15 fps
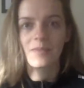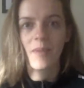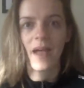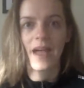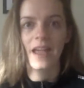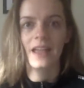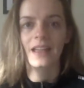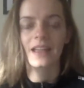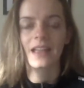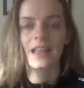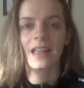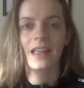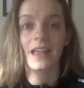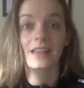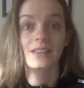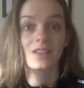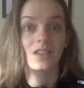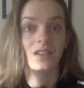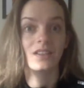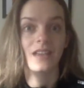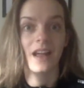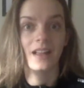back as an
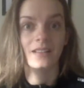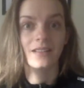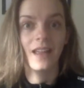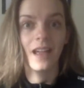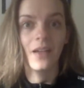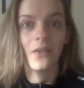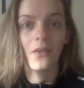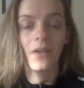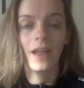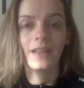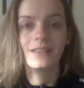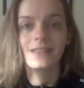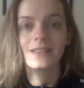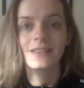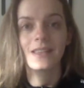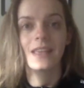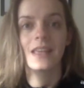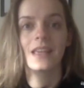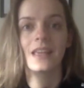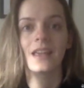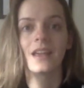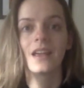adult now and
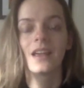see,